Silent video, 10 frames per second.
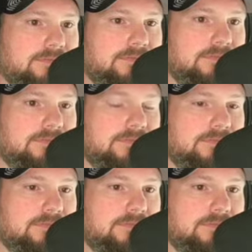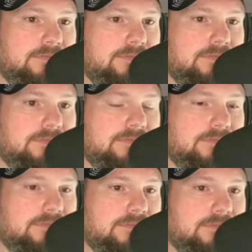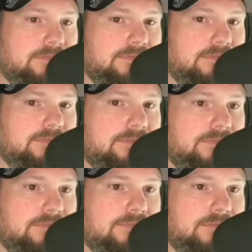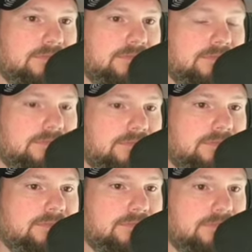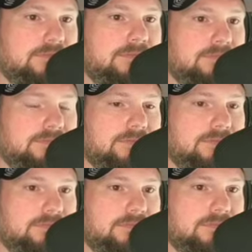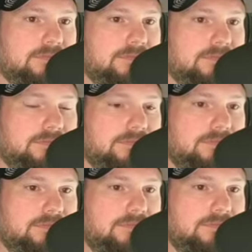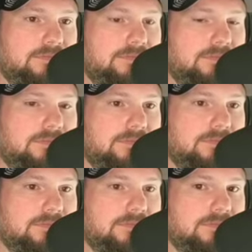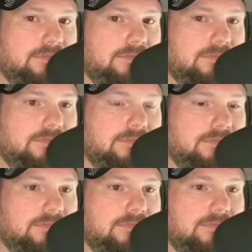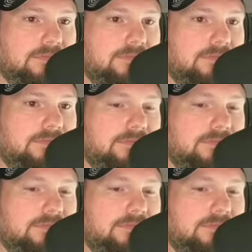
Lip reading: The person shown says nothing.